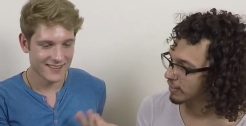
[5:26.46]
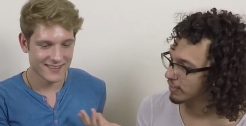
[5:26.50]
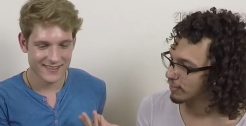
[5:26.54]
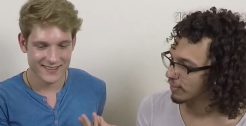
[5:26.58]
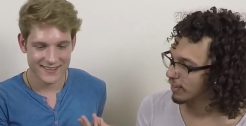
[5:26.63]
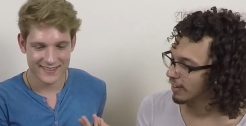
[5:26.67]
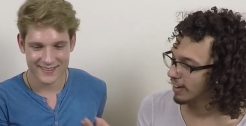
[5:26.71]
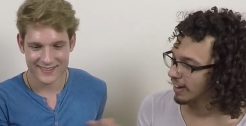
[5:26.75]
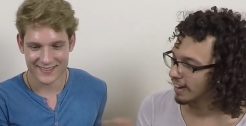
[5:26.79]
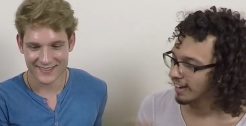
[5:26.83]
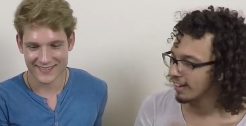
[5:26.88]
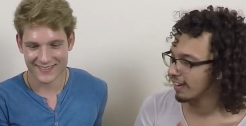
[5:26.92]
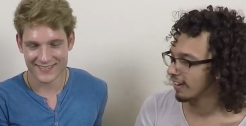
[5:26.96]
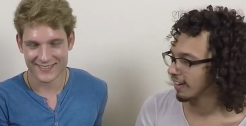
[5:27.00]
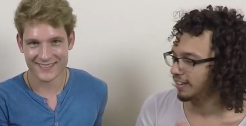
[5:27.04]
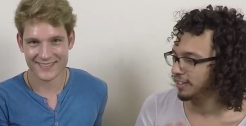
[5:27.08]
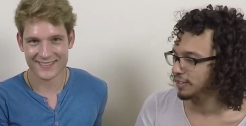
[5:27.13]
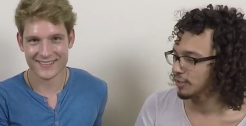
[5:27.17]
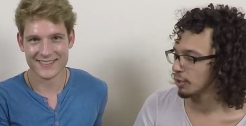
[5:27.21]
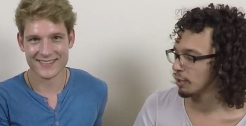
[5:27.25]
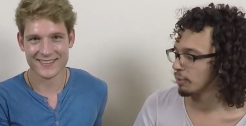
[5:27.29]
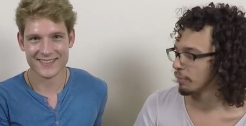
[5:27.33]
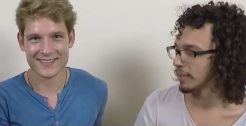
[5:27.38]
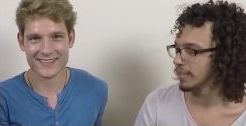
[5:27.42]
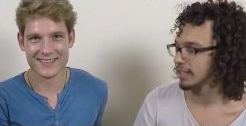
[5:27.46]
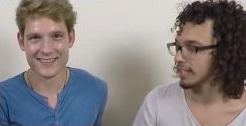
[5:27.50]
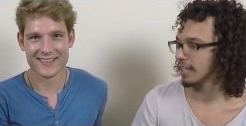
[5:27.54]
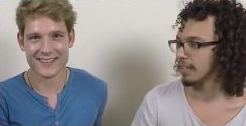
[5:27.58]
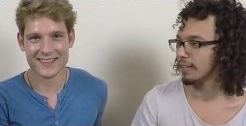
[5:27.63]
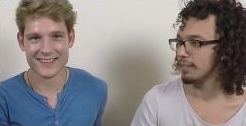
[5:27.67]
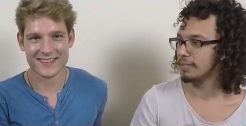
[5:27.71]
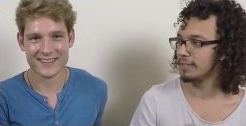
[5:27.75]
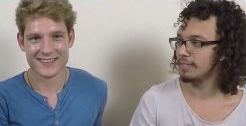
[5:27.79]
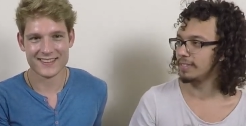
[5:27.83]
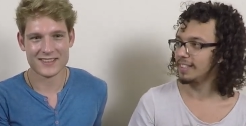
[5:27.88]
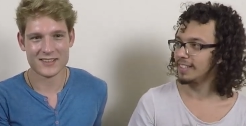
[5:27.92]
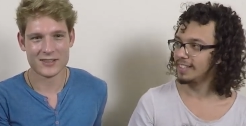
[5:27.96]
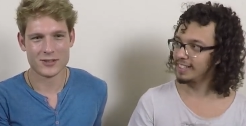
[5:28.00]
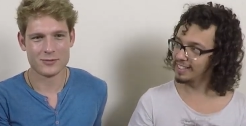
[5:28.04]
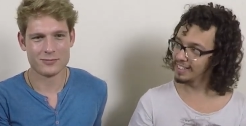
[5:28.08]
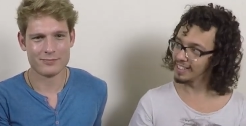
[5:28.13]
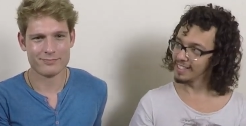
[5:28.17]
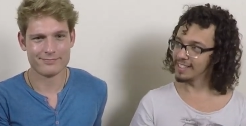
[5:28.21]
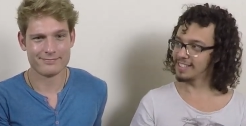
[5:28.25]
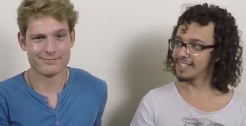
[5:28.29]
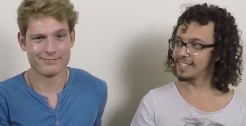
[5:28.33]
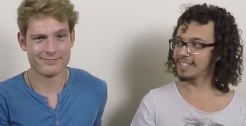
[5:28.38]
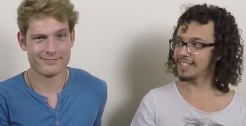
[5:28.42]
Speaker 1: fun, I can't enjoy myself.
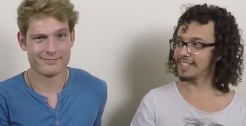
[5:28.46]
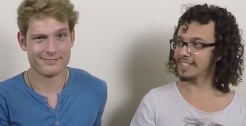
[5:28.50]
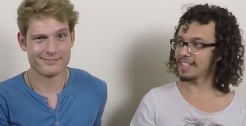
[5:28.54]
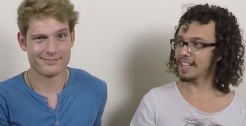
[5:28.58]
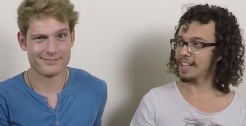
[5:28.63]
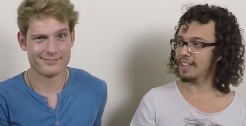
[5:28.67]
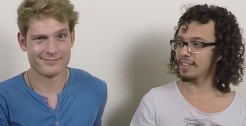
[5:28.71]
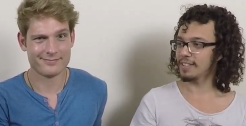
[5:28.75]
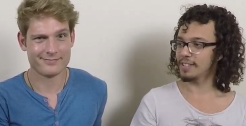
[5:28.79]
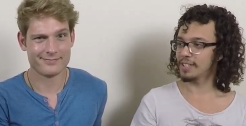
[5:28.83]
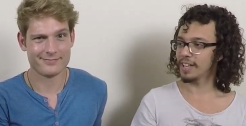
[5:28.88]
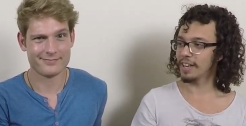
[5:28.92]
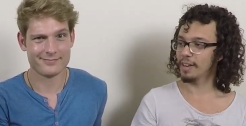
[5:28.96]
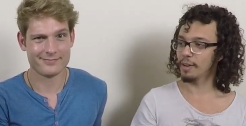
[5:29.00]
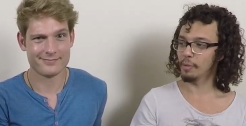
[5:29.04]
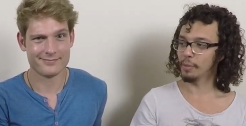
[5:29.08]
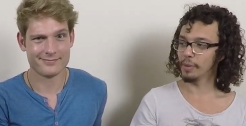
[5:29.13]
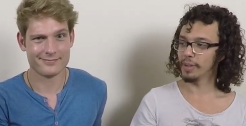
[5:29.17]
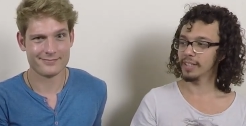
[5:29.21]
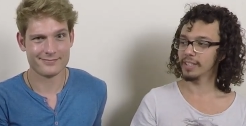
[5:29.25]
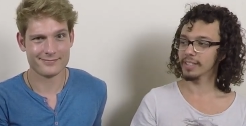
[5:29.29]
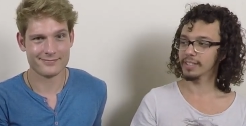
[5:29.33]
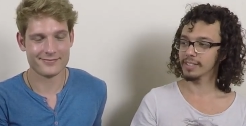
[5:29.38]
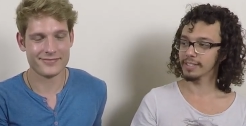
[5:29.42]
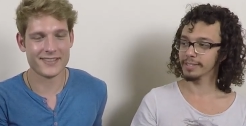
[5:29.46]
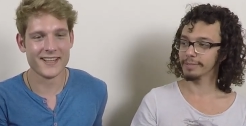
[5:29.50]
It's, it's how the channel works.